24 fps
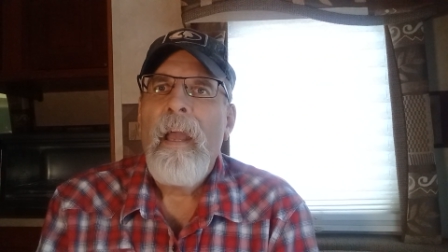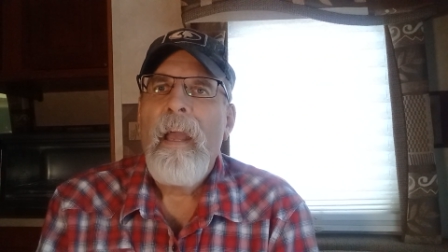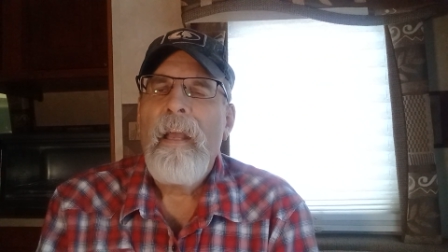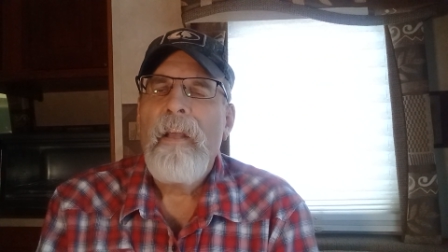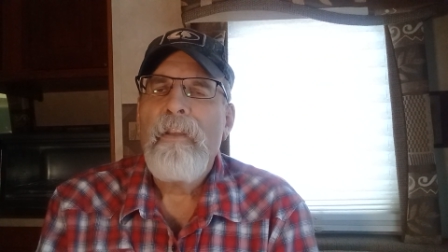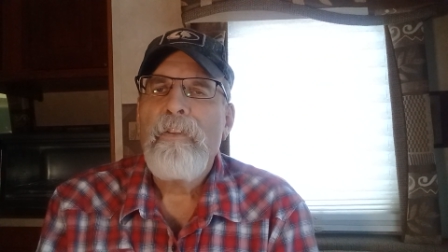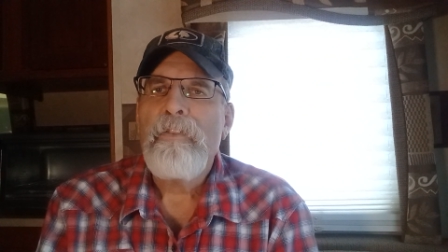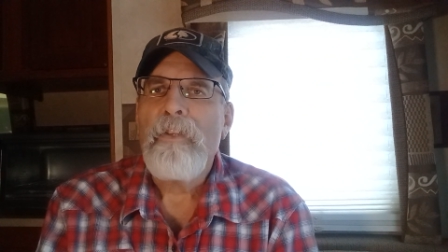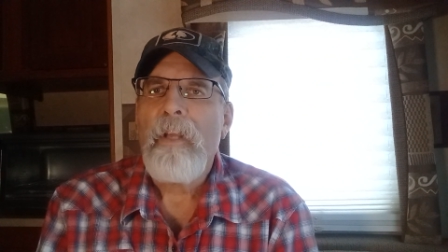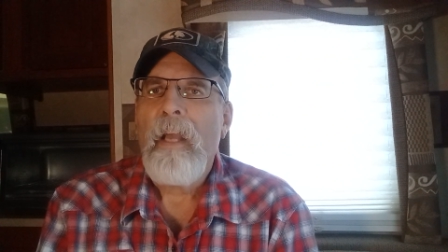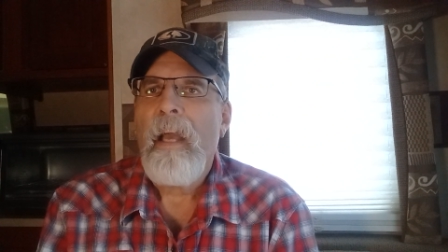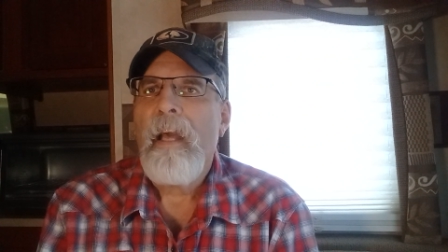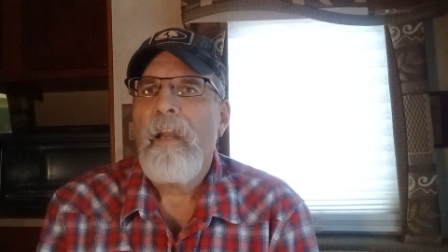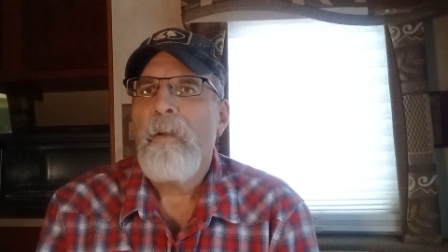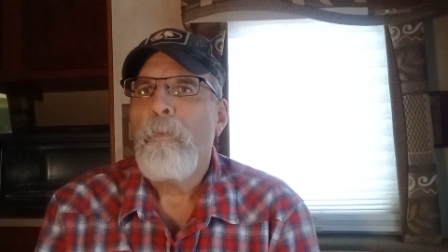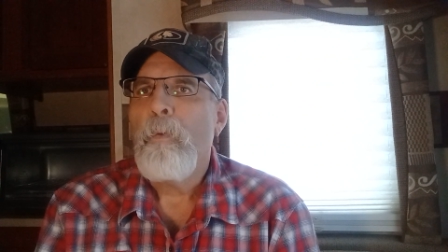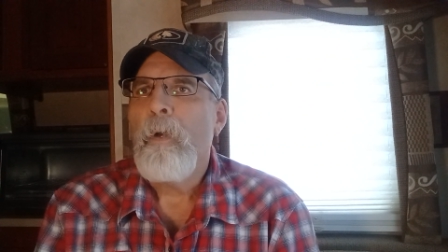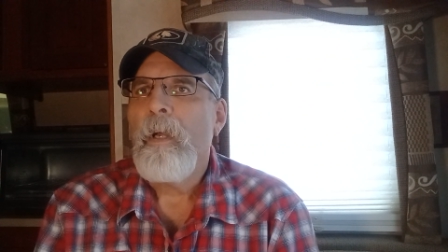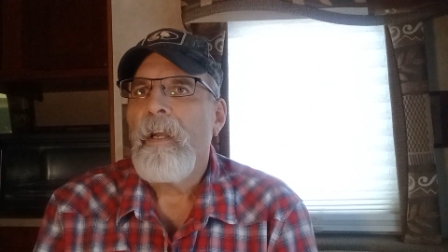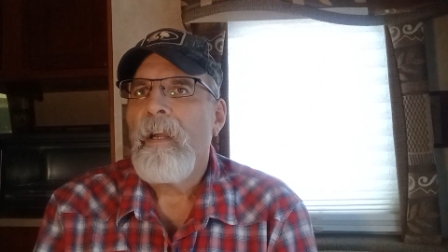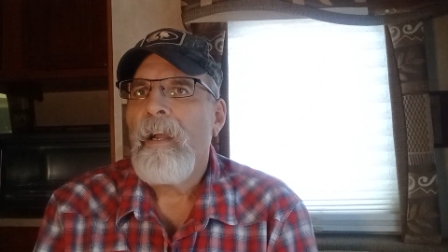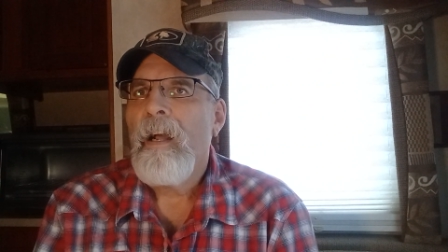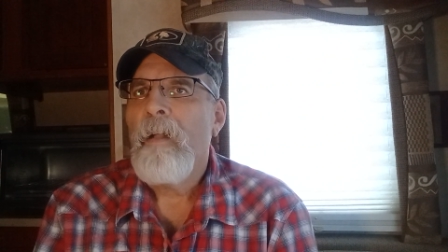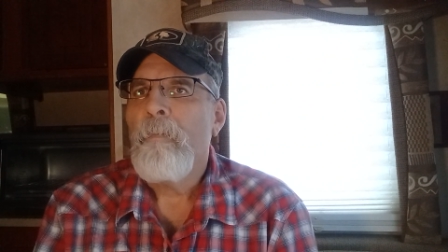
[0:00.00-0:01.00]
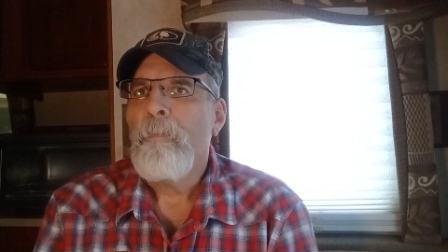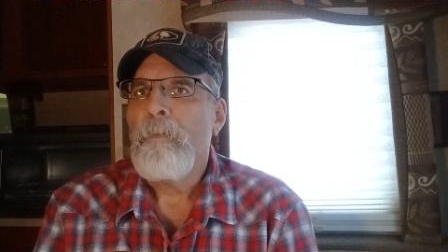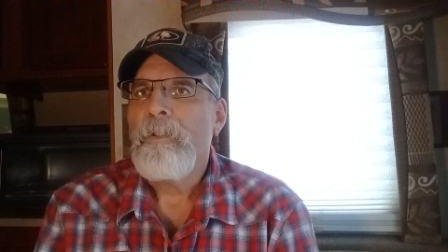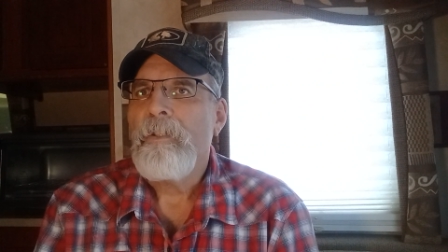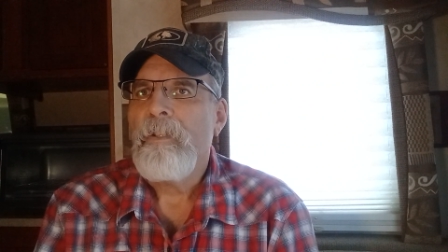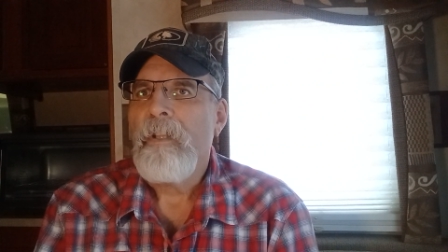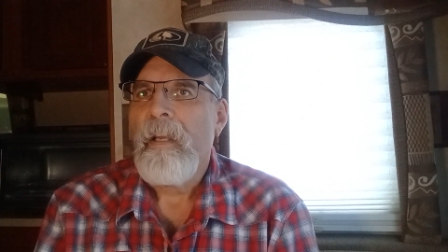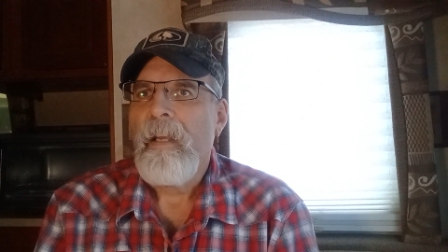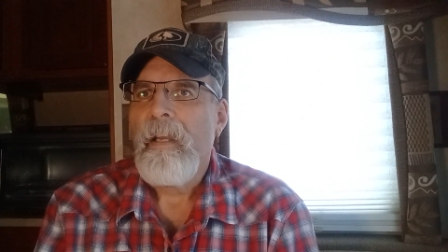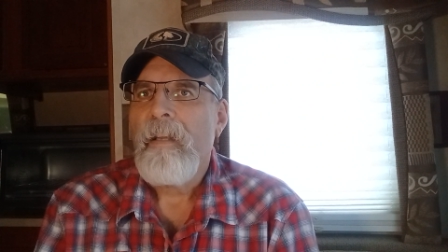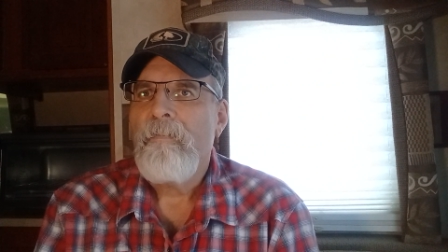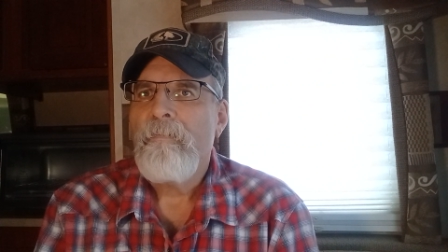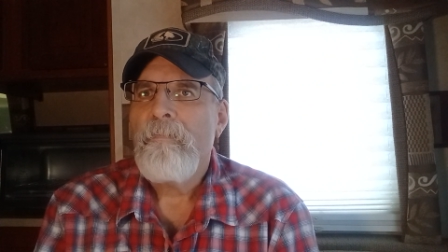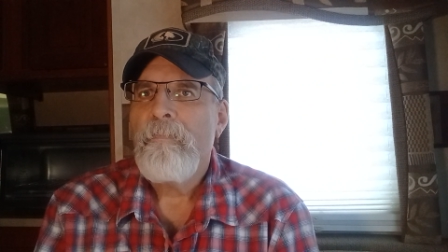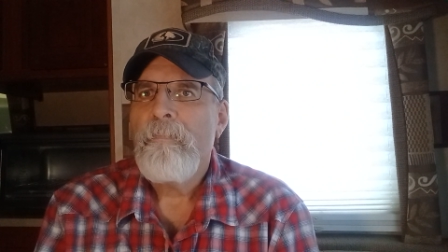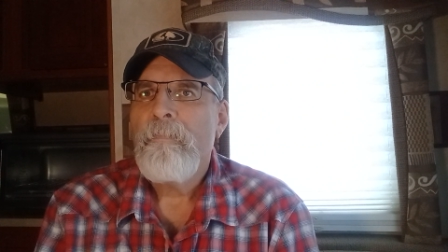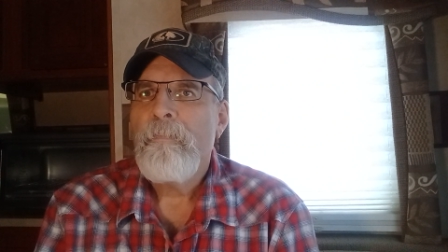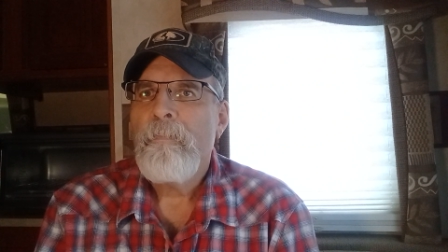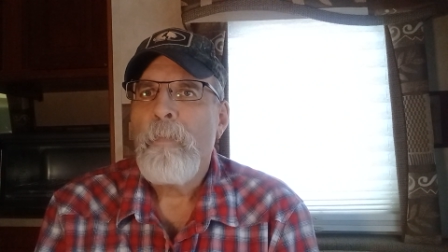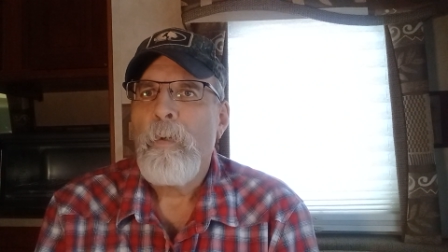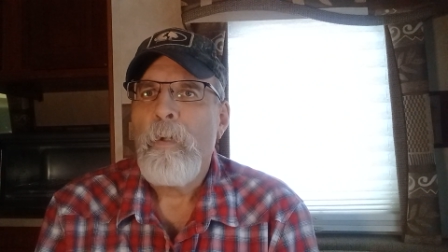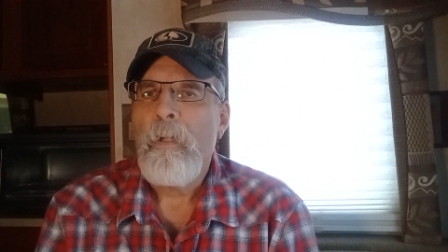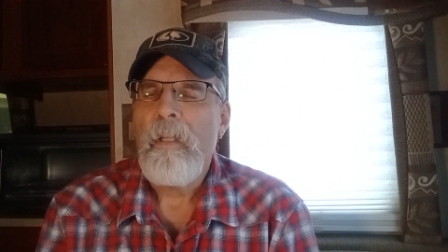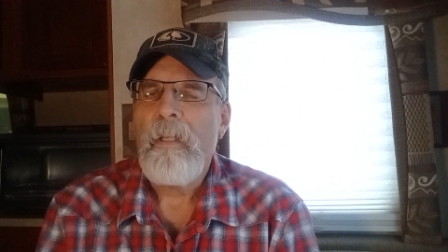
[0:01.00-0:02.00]
So how do we accomplish that?
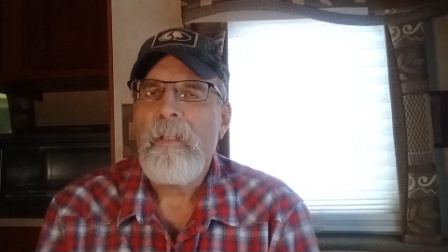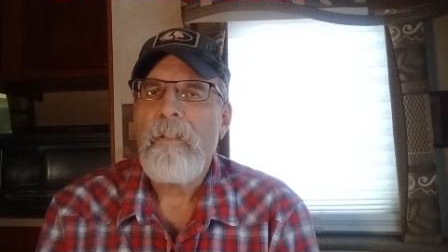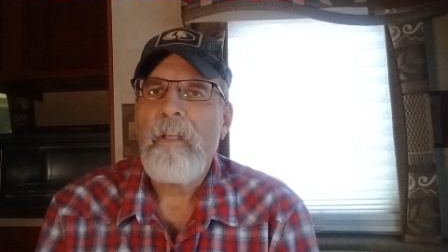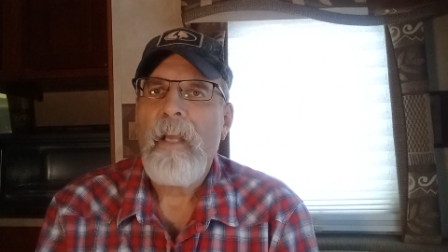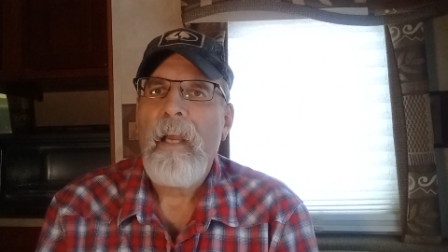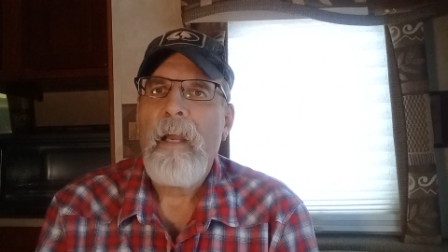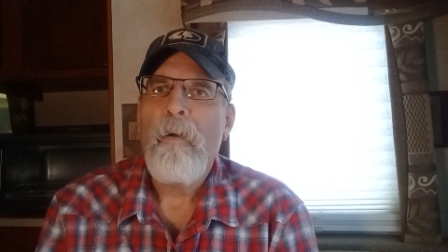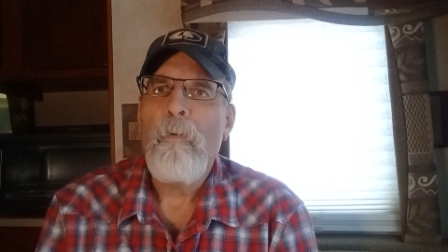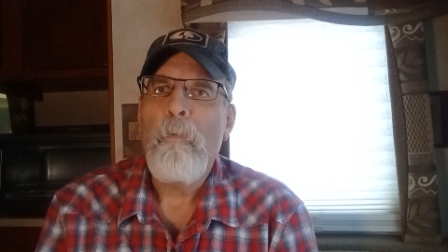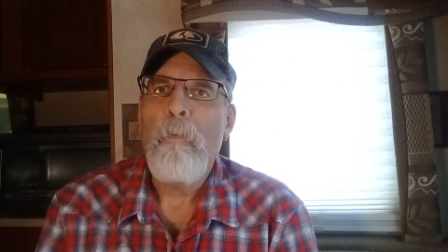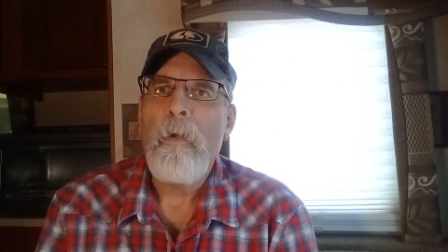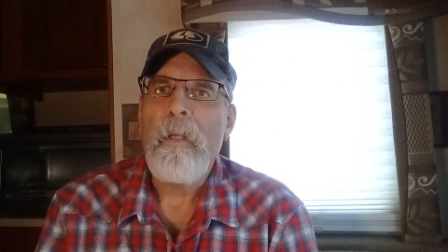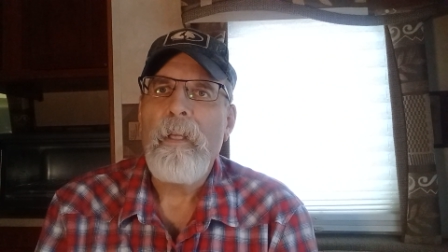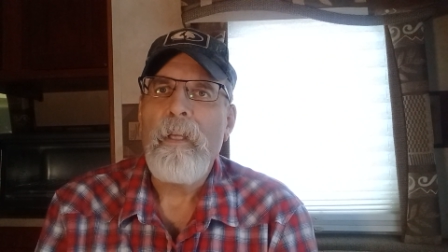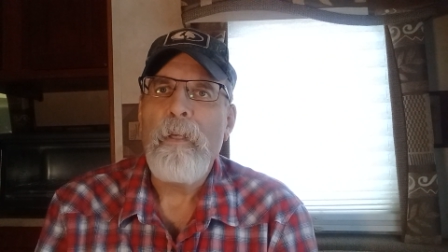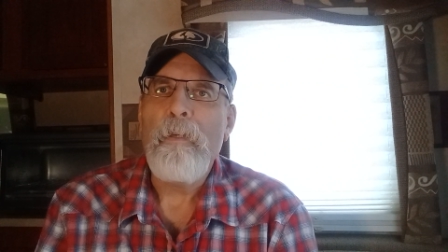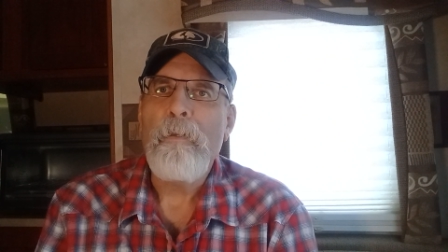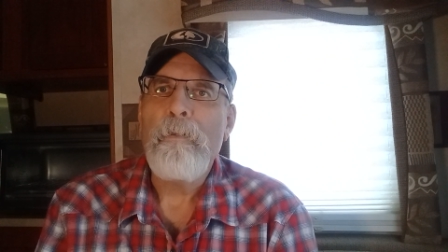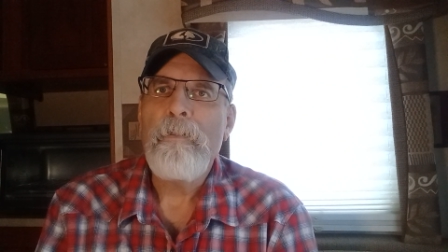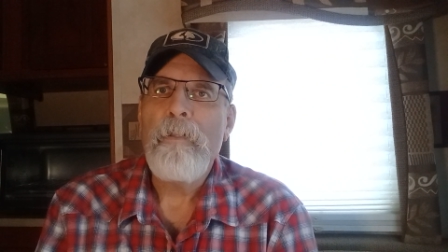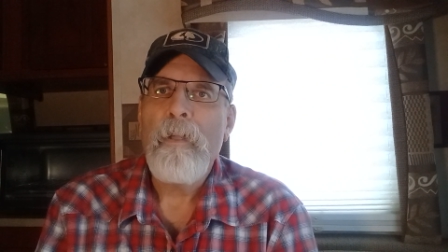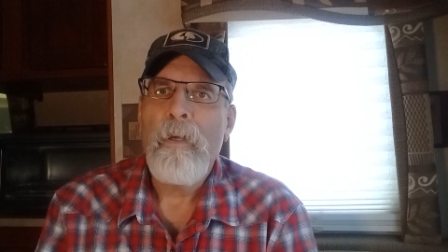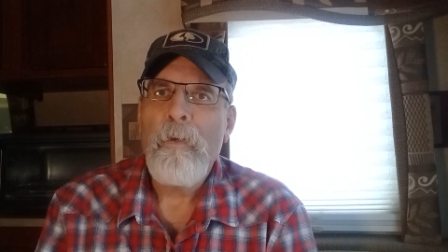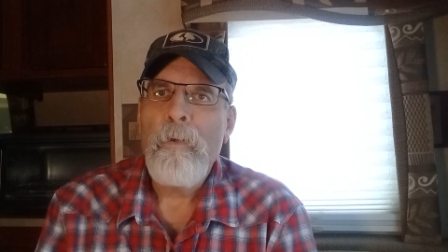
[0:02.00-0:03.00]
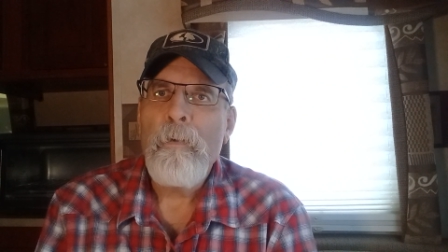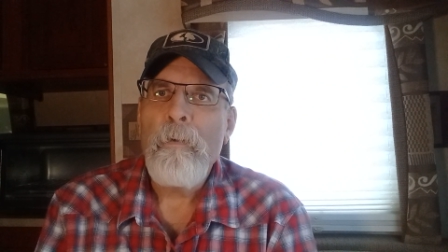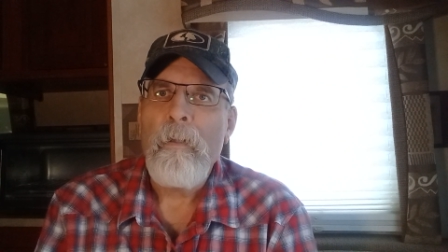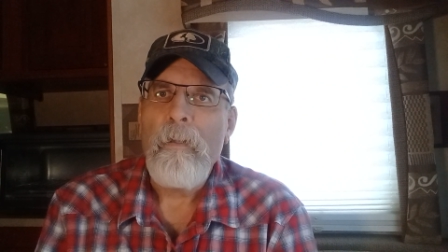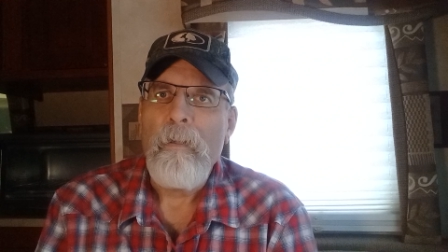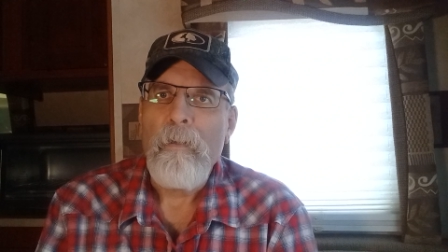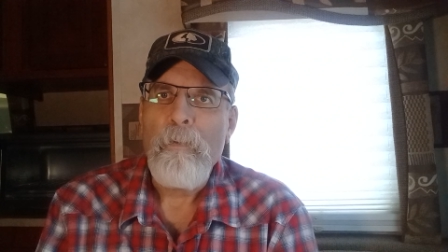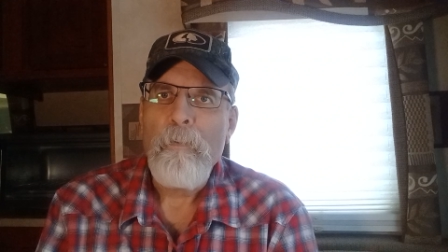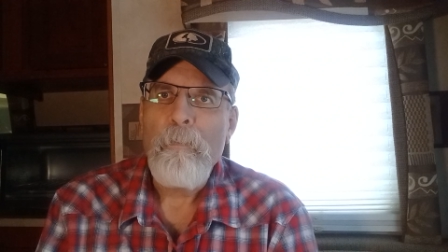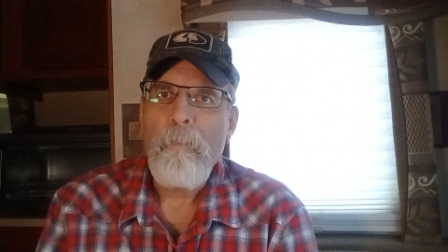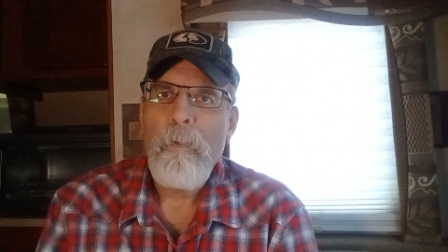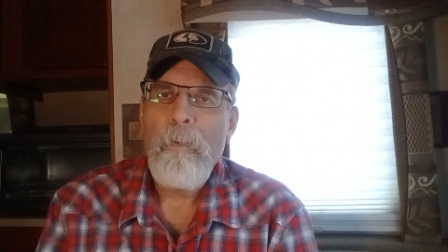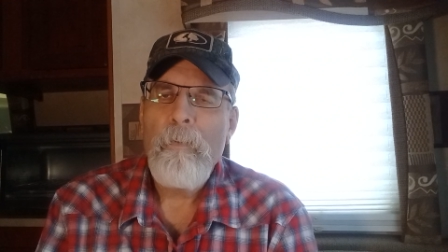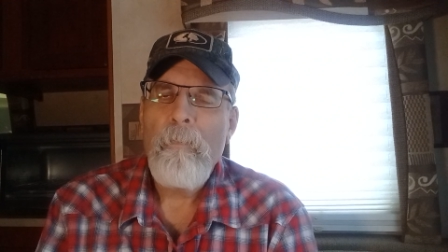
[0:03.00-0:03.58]
Well, that's how we use the OODA loop.